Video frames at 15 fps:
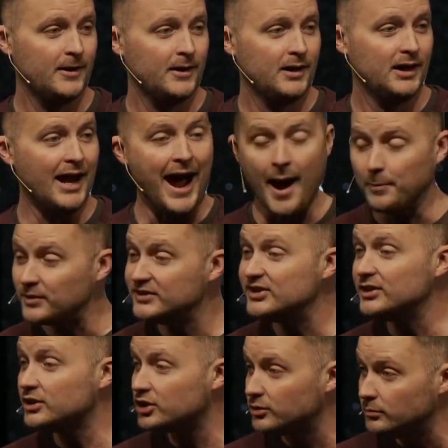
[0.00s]
And it happens
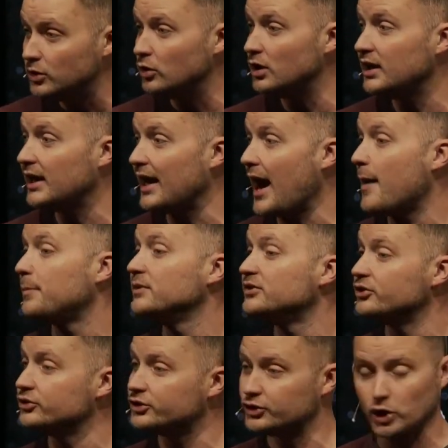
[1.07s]
in community. It happens
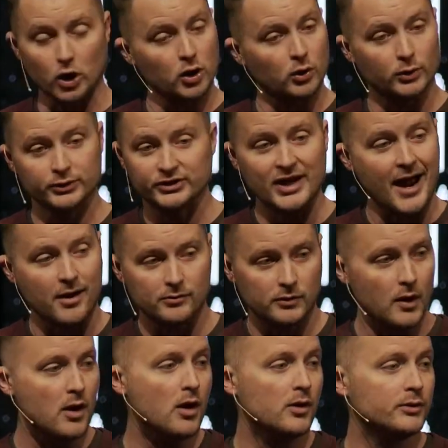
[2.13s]
in circles, not
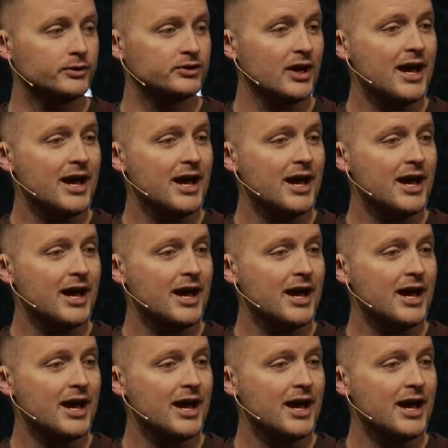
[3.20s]
rows.